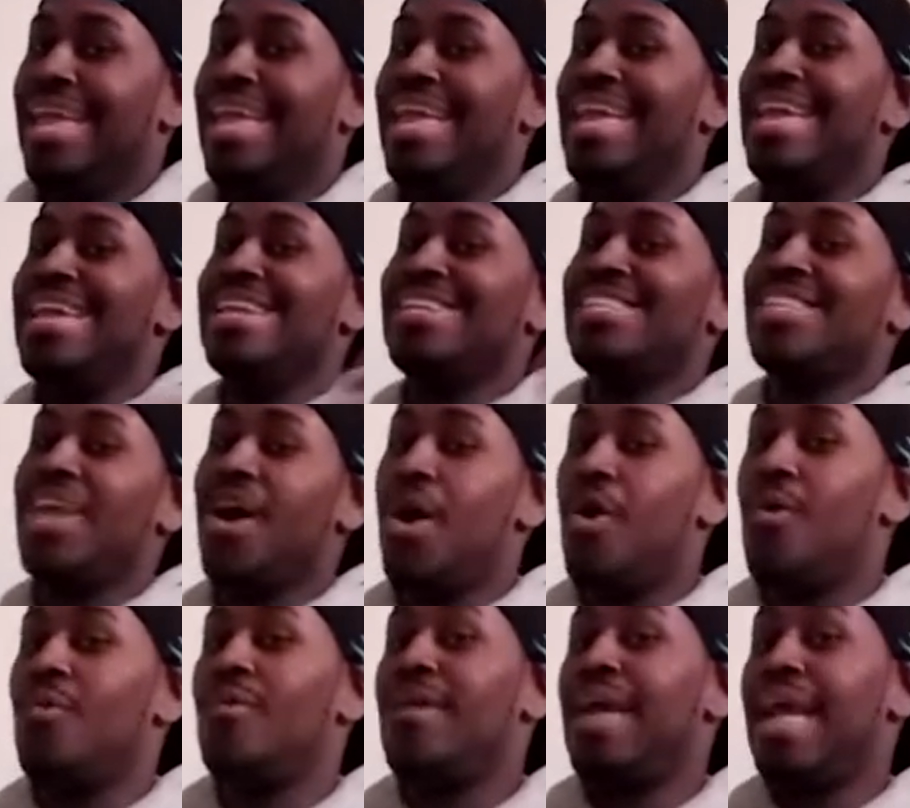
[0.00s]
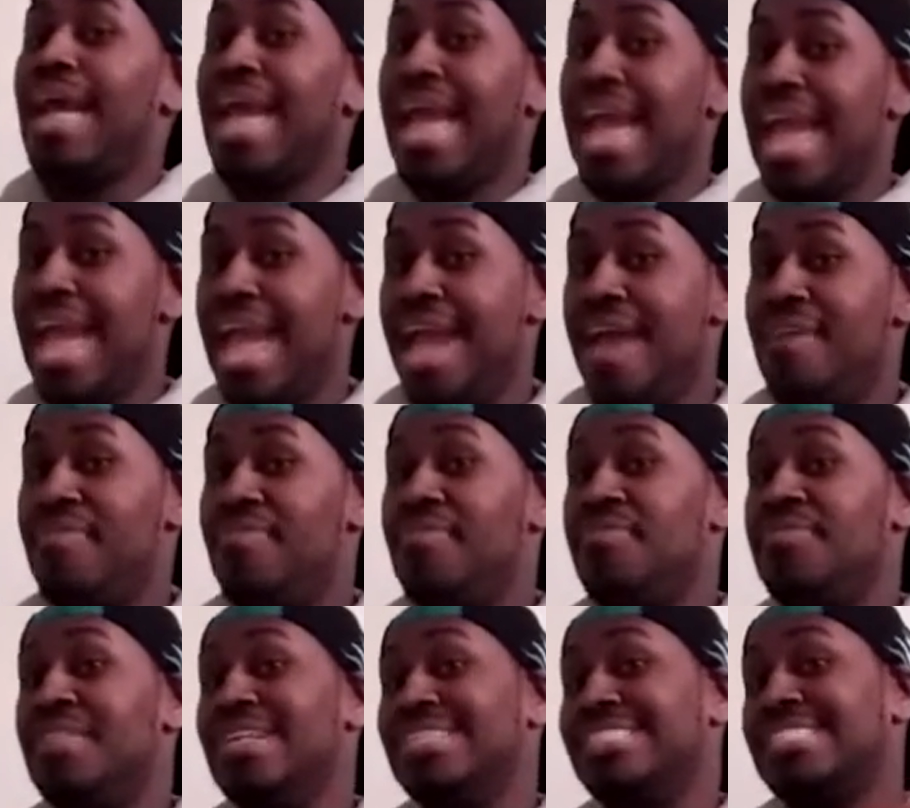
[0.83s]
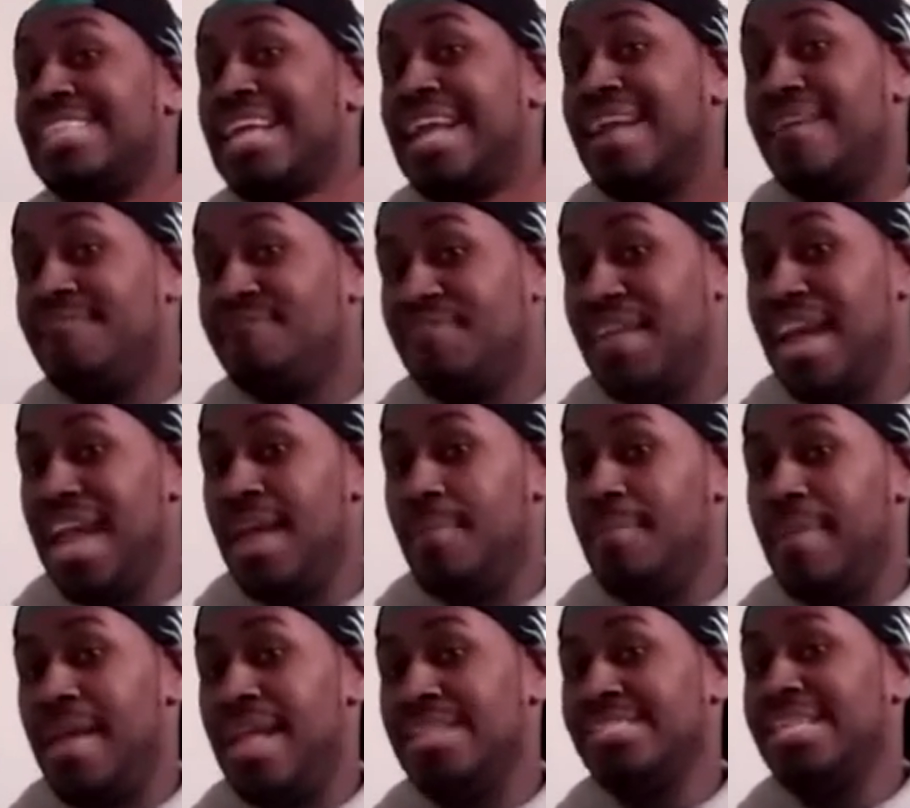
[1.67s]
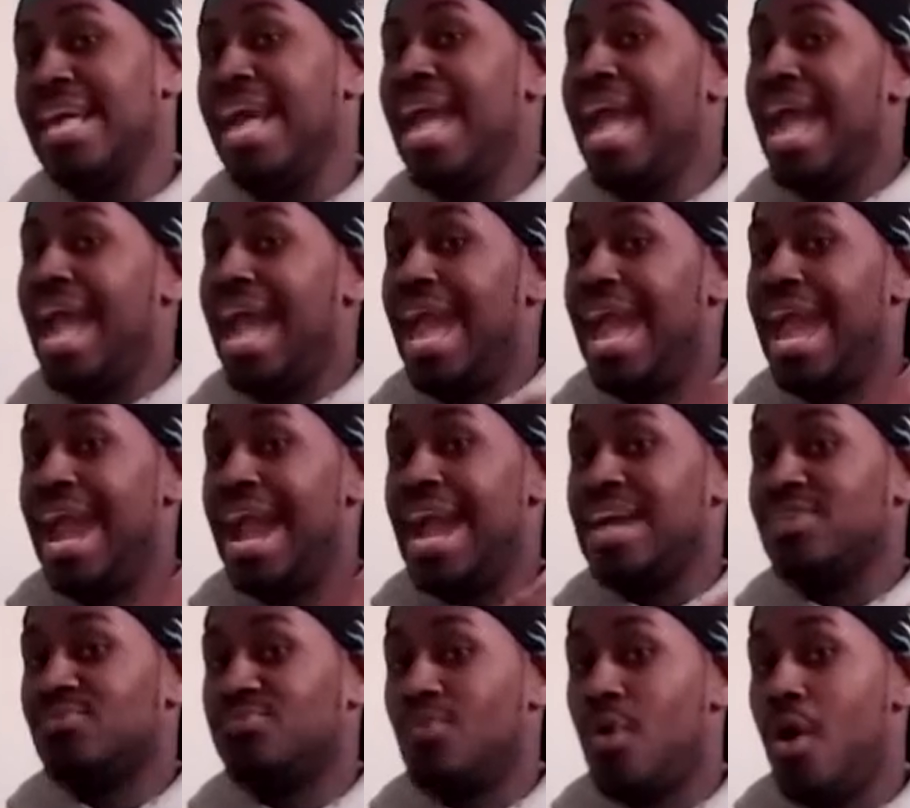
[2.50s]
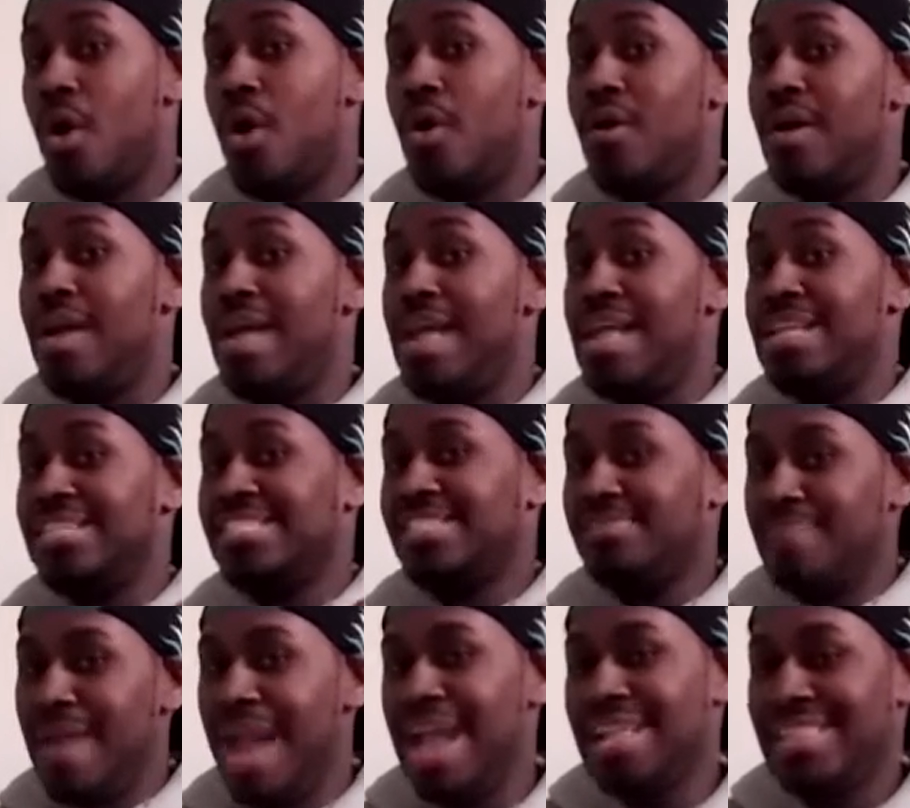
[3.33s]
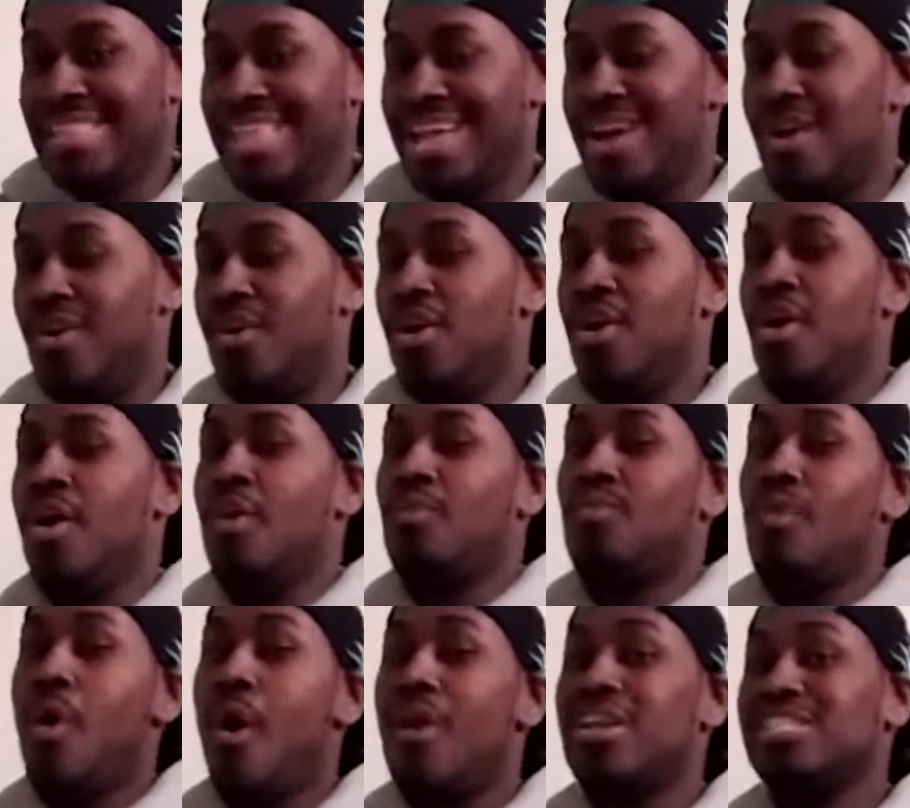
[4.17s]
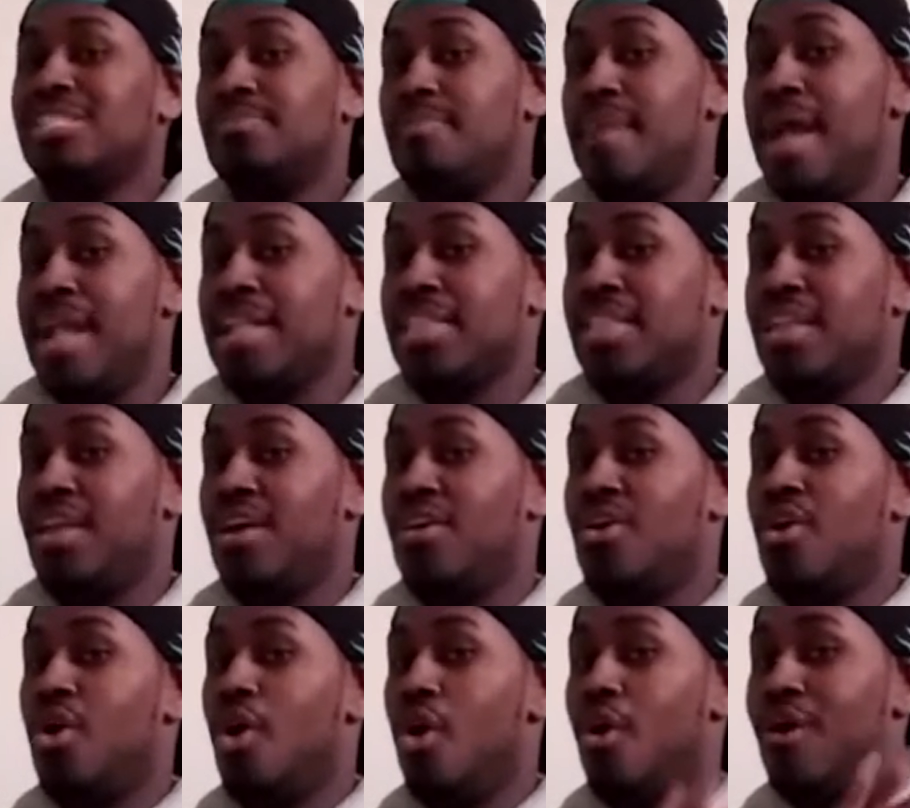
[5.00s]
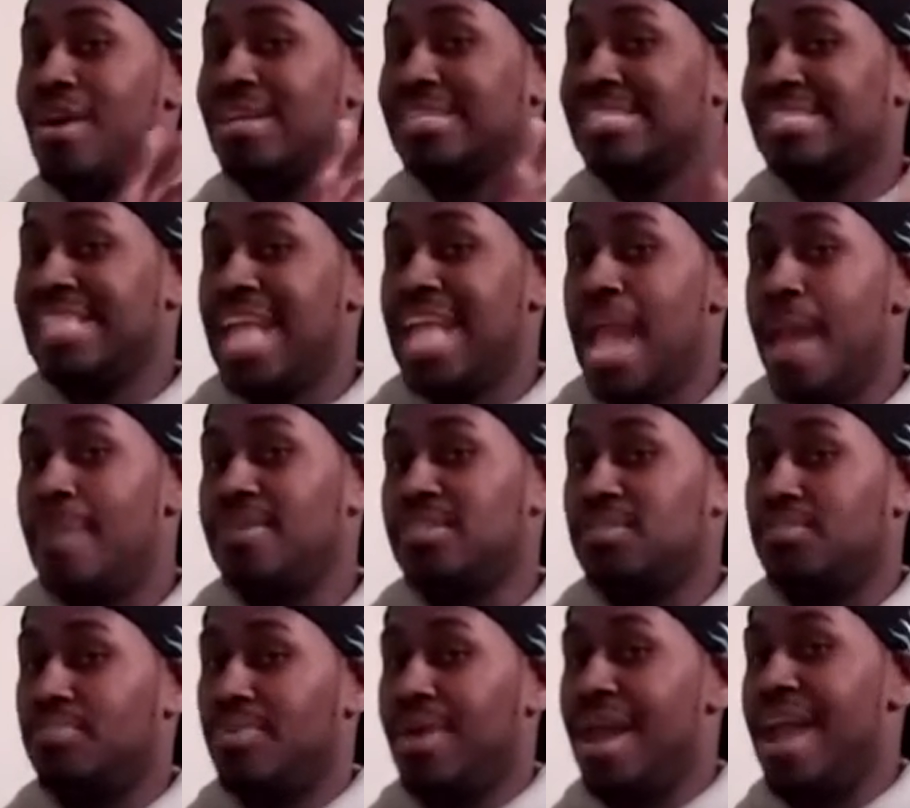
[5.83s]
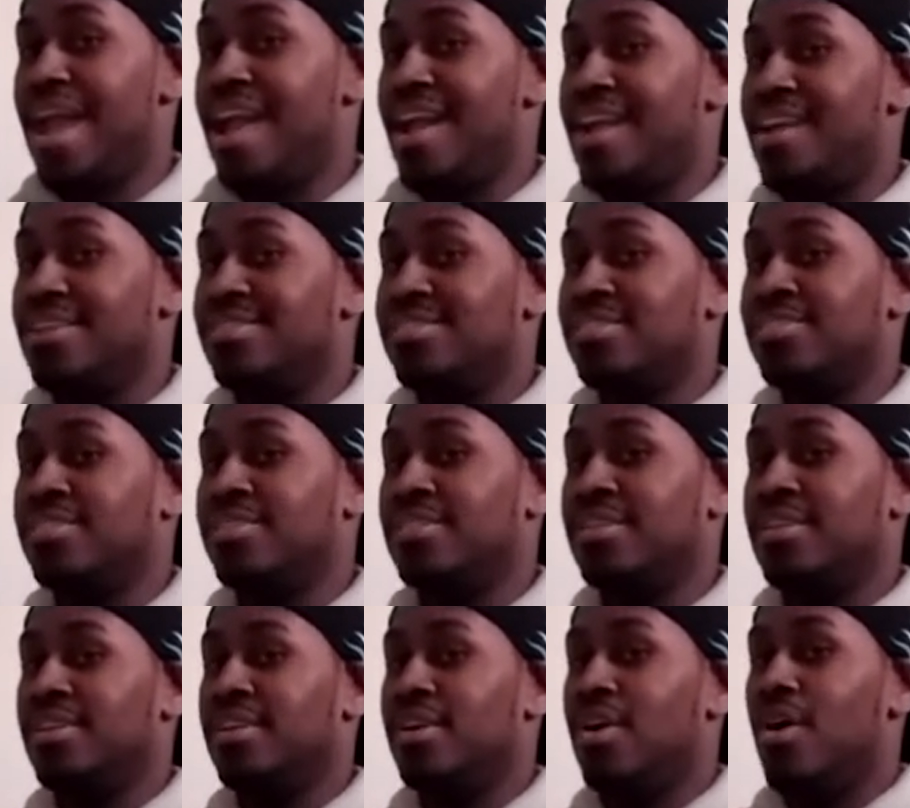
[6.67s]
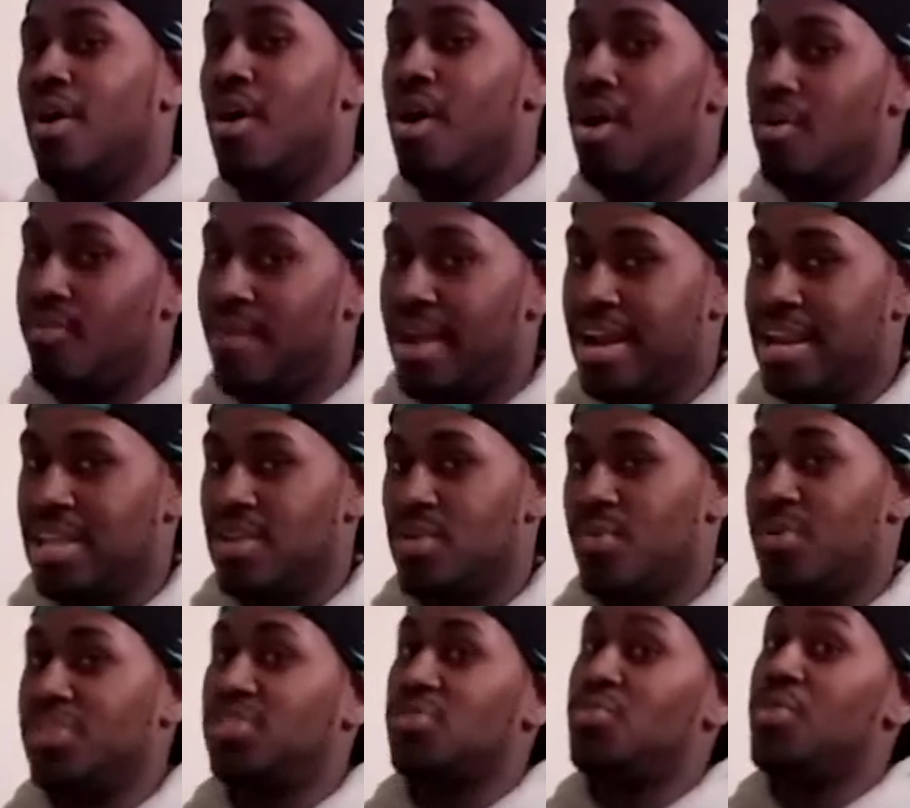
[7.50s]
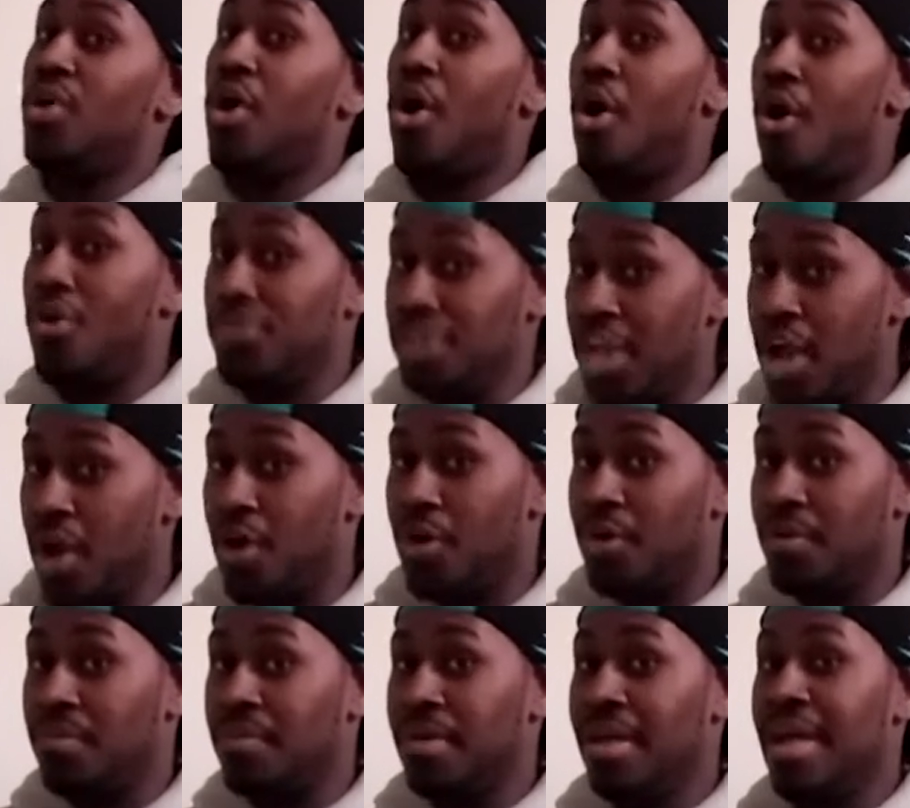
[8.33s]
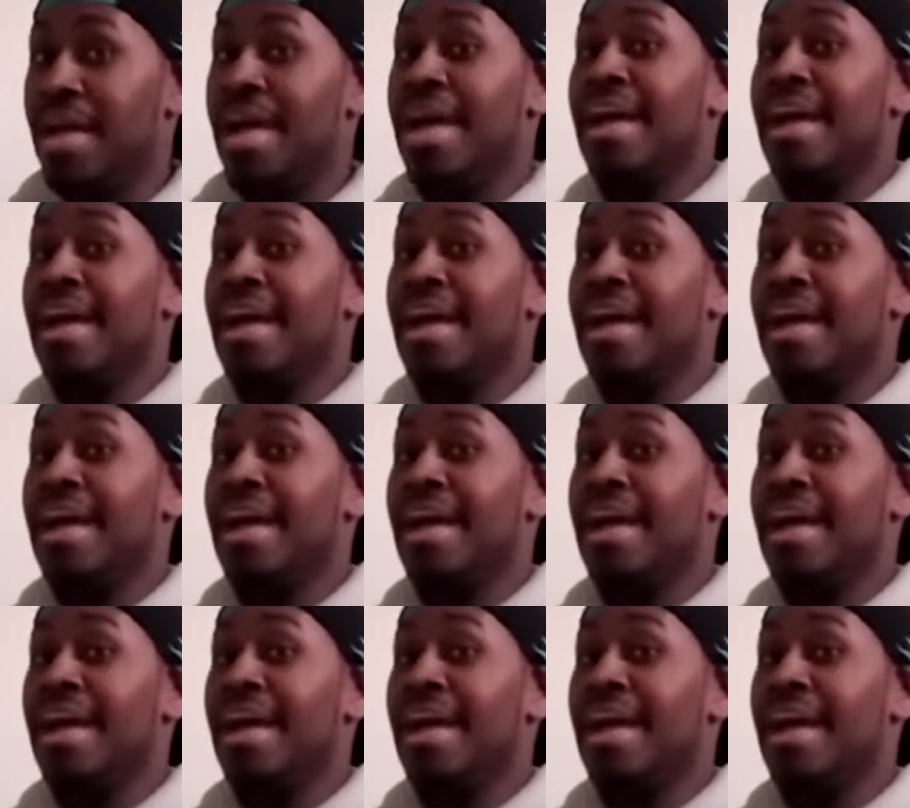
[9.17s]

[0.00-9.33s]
It don't have the same fan base as Raw and SmackDown. Raw and SmackDown are established brands already, which we all know.